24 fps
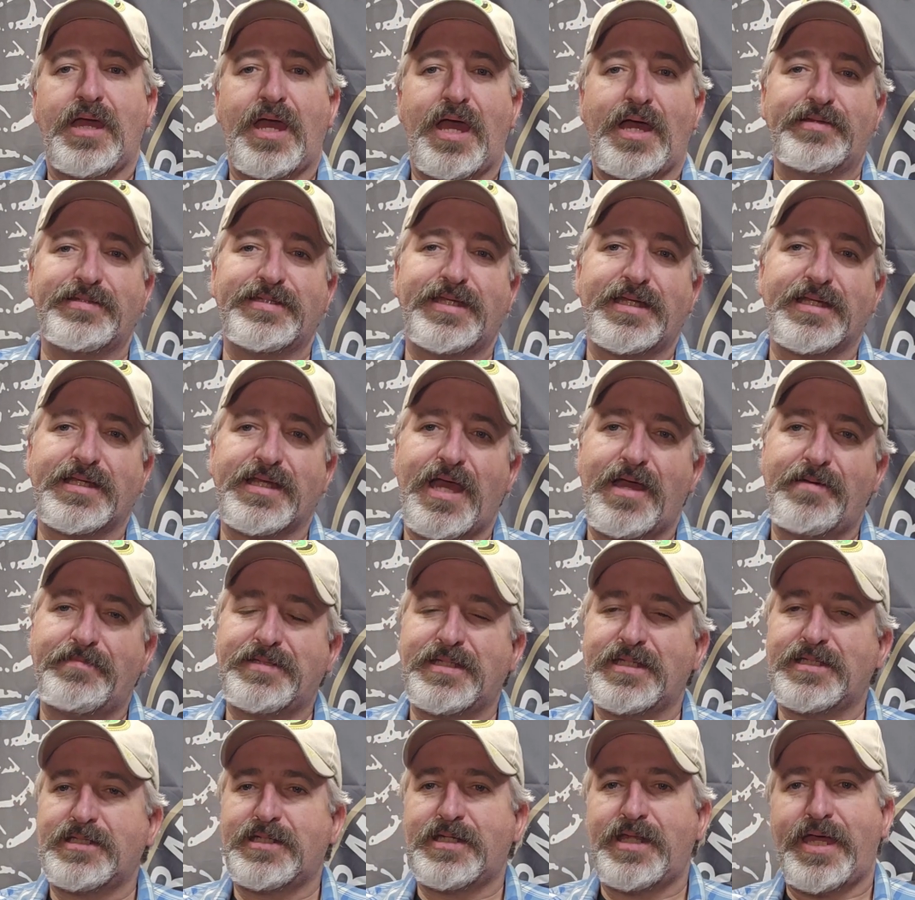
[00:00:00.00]
I was at a
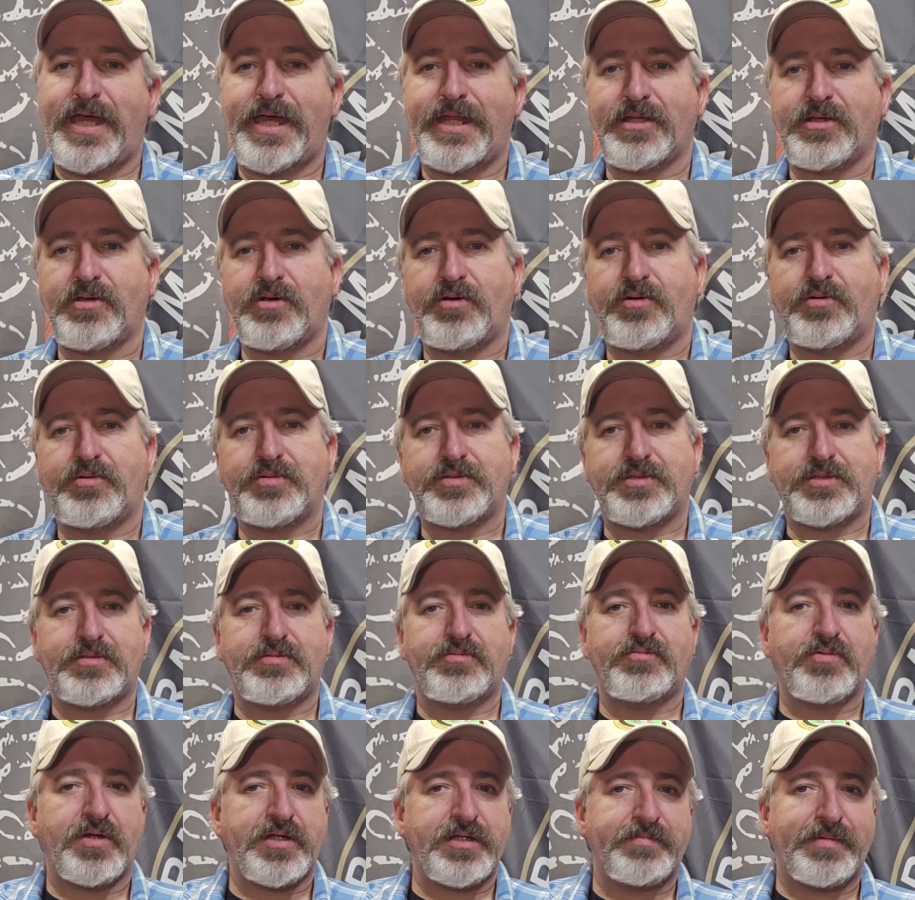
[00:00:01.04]
competition. I had to go
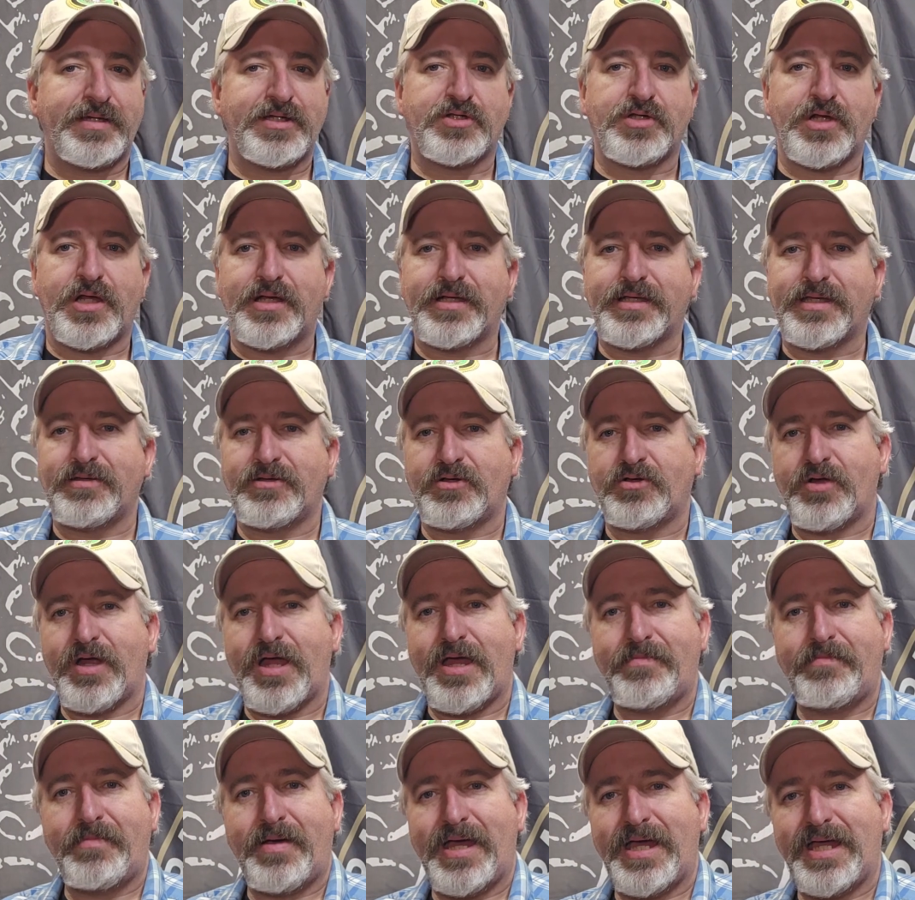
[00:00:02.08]
run to my truck and
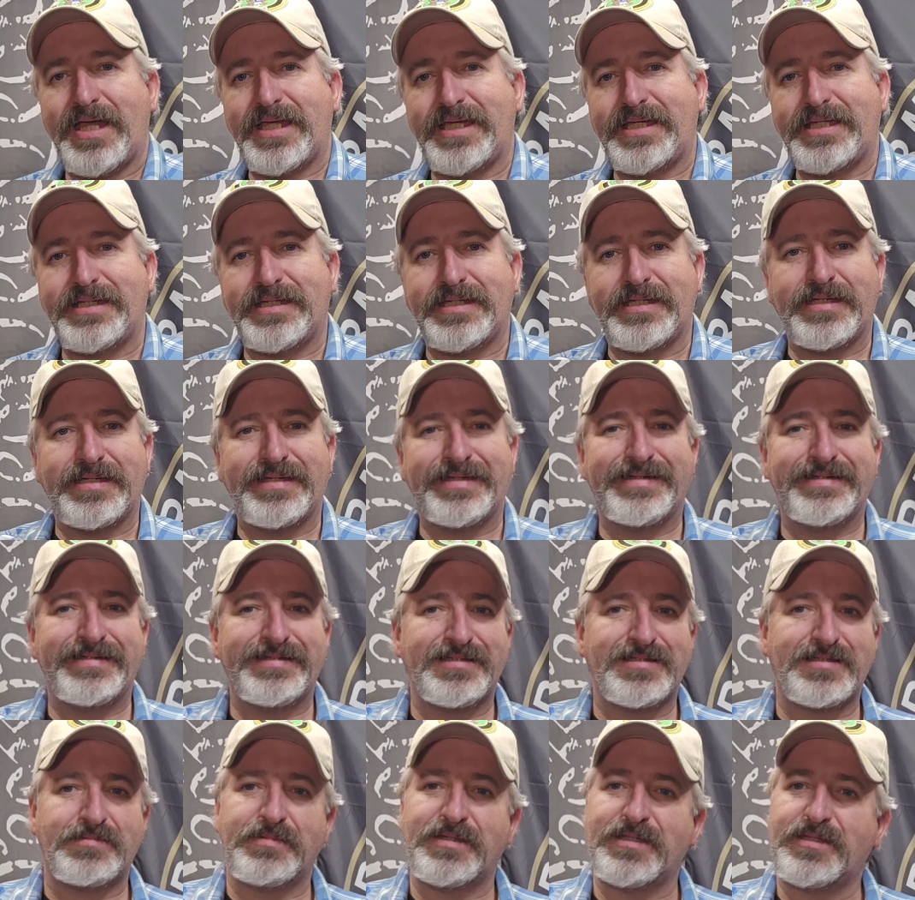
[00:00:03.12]
grab my
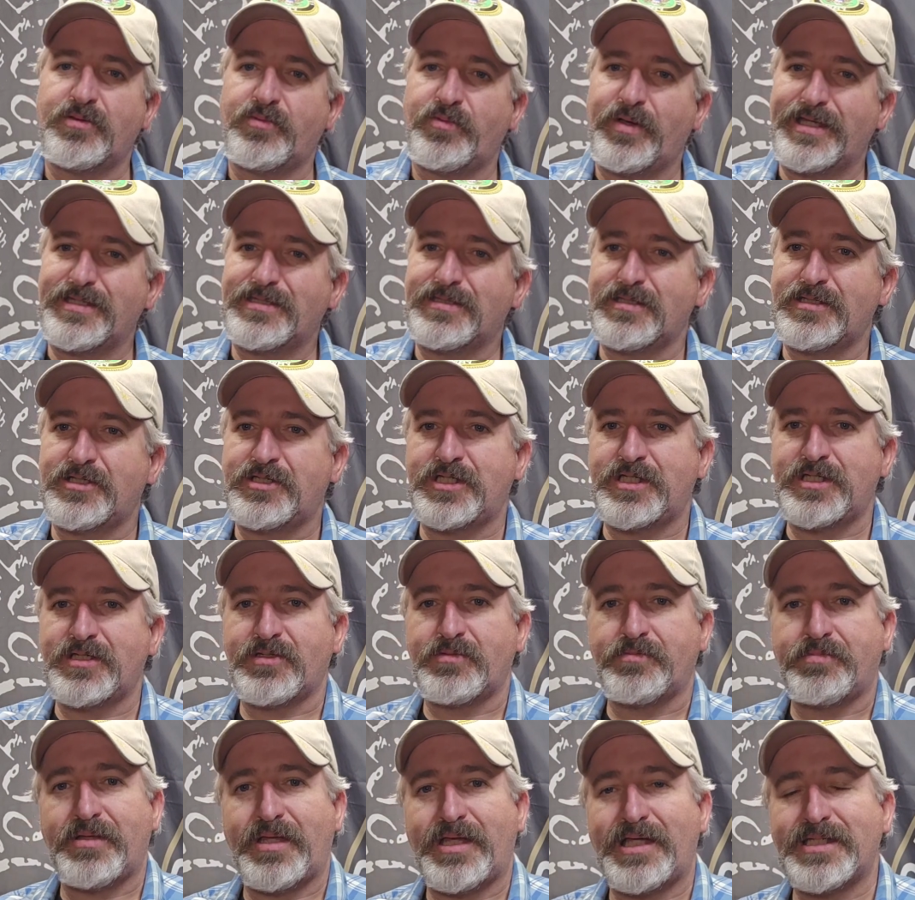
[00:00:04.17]
Smith & Wesson Shield
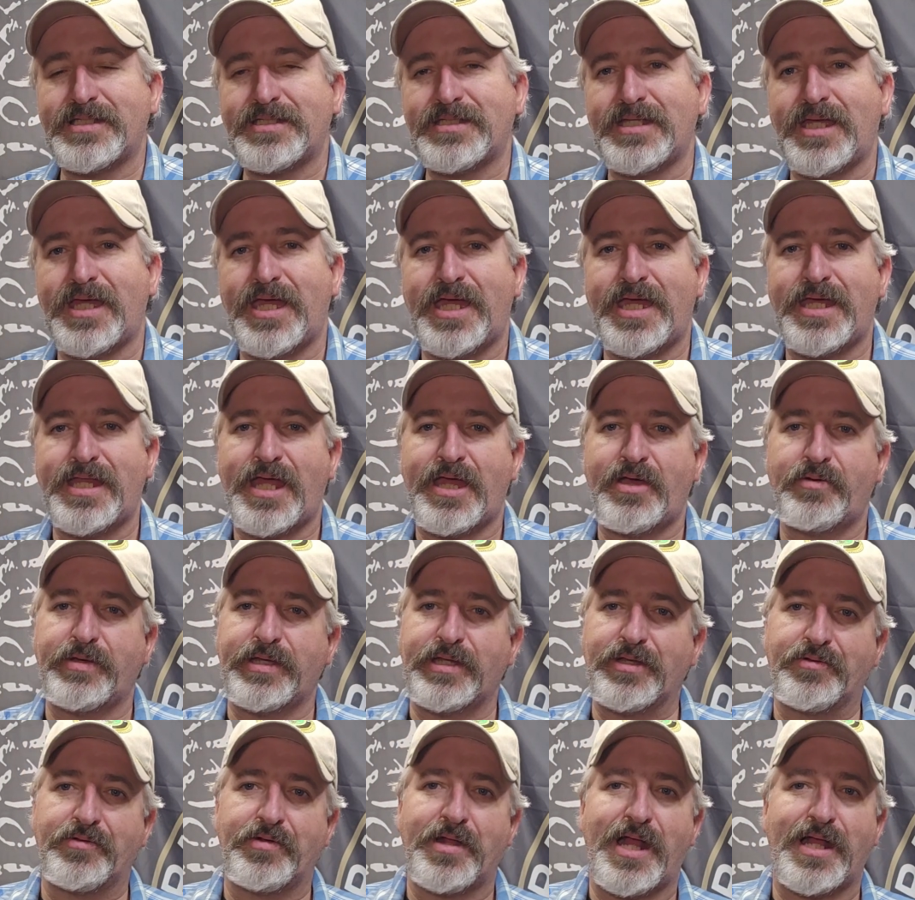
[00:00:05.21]
Plus, and I
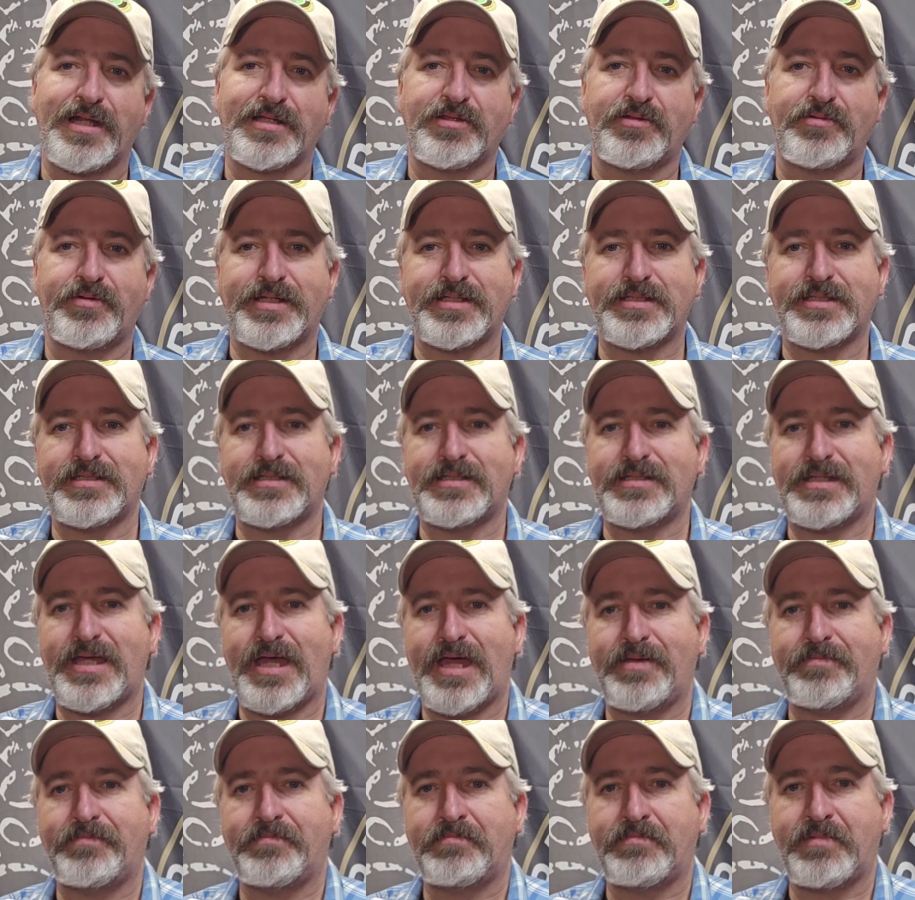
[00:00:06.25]
went and rocked the rest of the
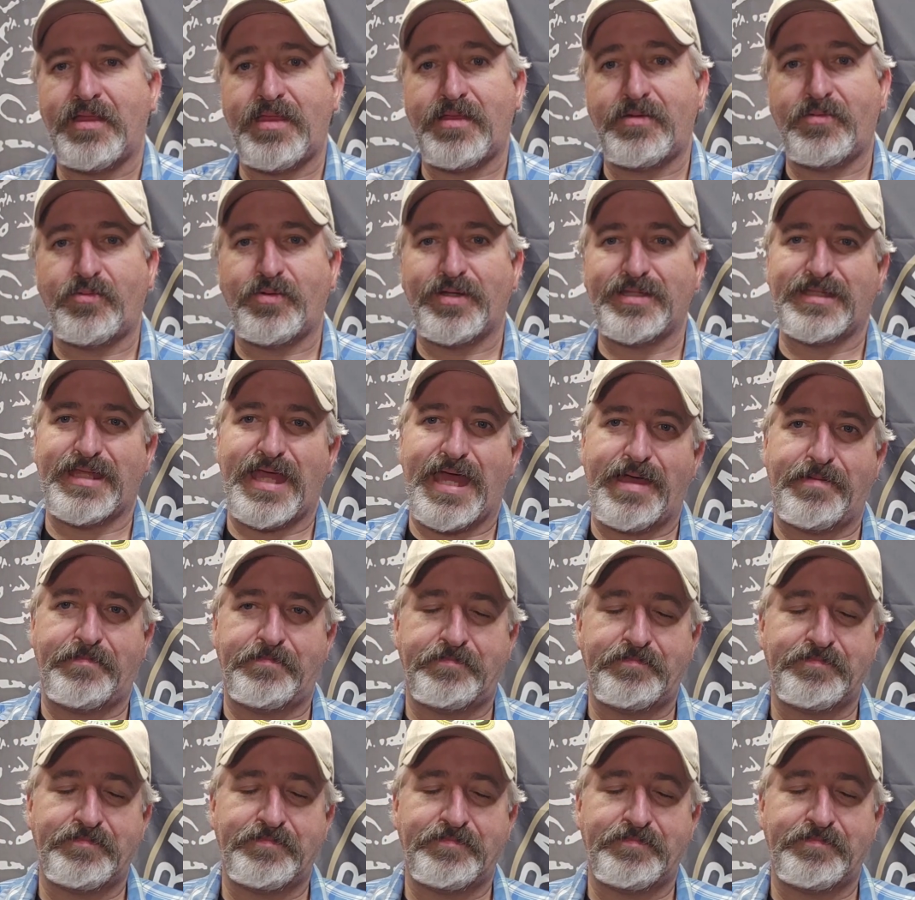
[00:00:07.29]
time with that.